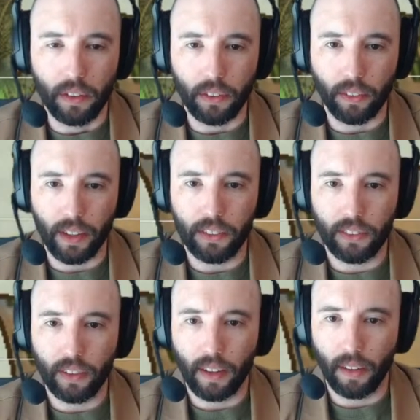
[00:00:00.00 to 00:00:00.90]
So
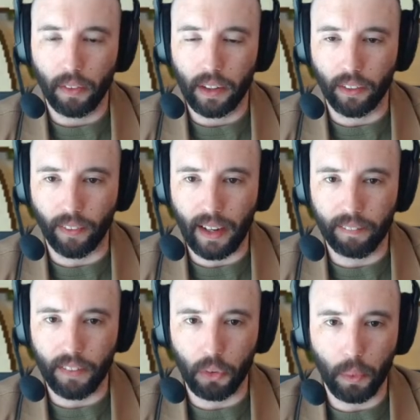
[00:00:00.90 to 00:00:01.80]
let's, we're going to
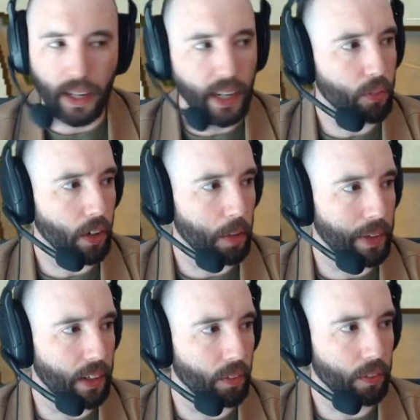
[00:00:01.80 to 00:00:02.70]
grab this wave. We're going to
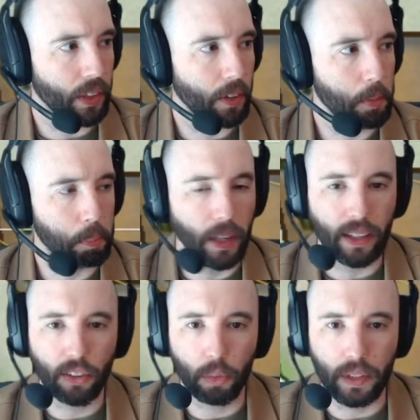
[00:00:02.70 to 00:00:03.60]
make it really
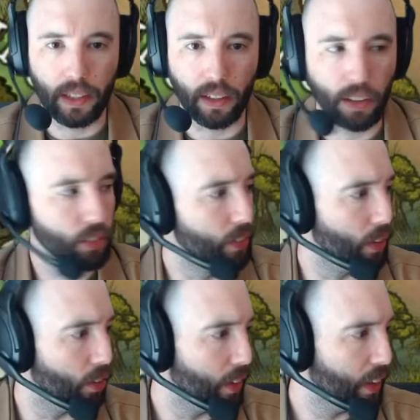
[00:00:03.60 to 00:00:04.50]
big so we can get a good
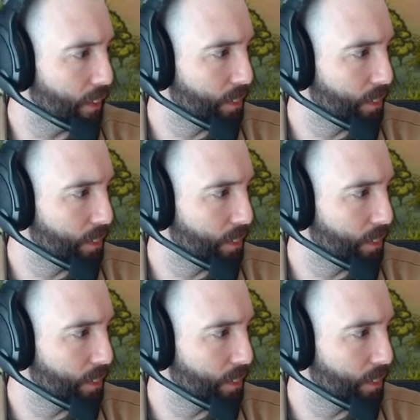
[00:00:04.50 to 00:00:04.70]
view of it.